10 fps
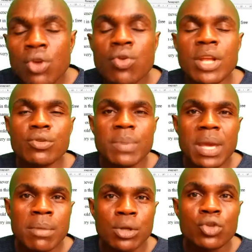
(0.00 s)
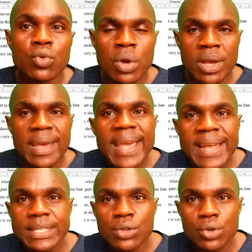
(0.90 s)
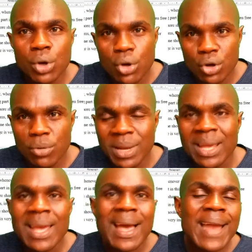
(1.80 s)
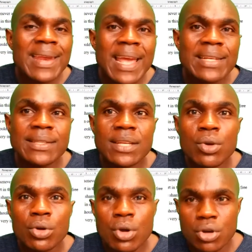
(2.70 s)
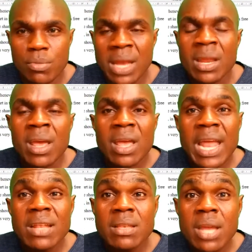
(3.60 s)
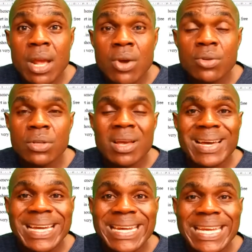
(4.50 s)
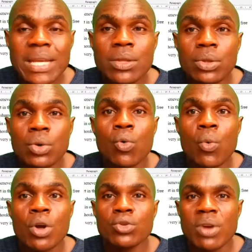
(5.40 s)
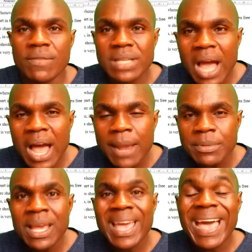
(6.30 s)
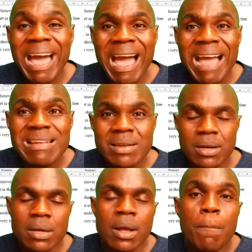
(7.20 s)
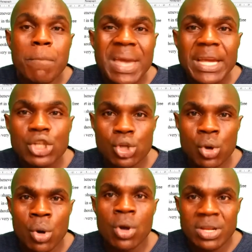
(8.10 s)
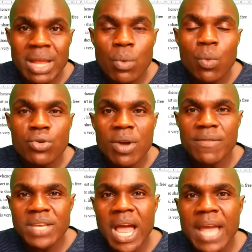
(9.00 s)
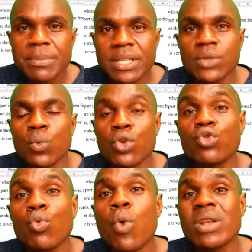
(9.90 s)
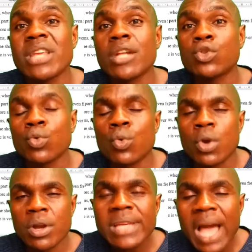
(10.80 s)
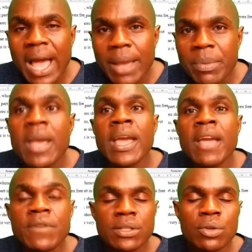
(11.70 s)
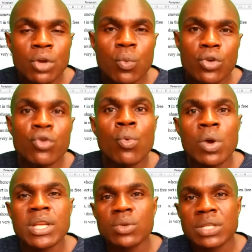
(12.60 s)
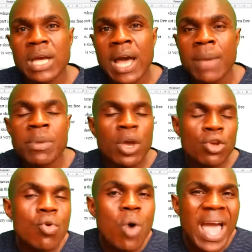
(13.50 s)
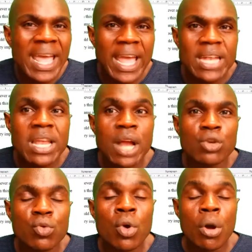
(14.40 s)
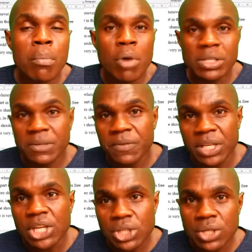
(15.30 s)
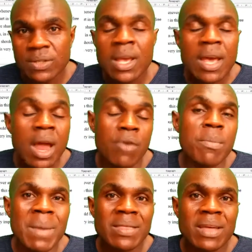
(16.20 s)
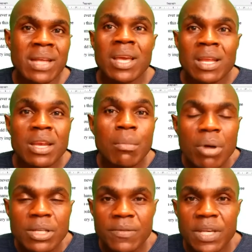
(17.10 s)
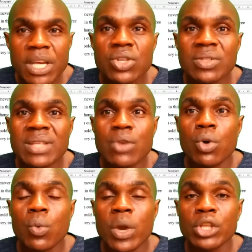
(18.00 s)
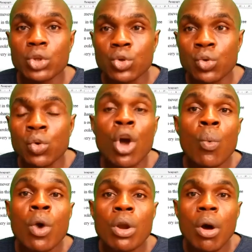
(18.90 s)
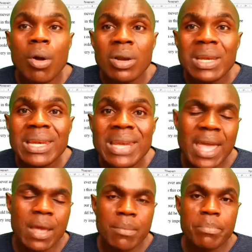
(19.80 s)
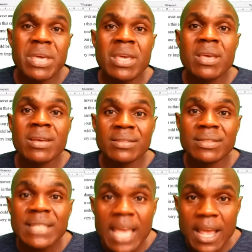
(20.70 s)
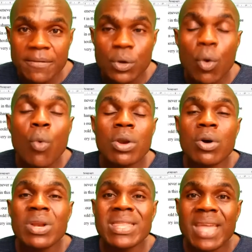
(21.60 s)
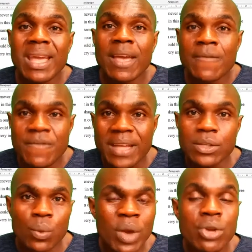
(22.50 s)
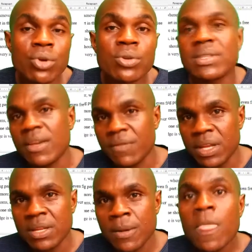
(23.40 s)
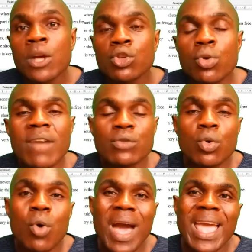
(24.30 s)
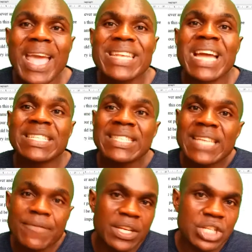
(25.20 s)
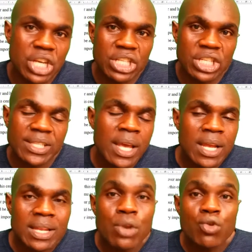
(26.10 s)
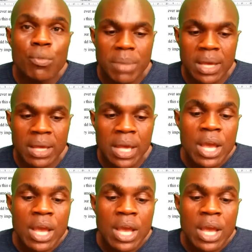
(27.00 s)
need to be able to edit your document. And editing your document entails reading through what you have typed and making sure that what you have typed is what you wanted to type. If it is not what you wanted to type, you go ahead and do modifications. And remember that the modifications that you're going to do will only be saved or will only take effect when you save it. So you have to go ahead and save the changes that you make.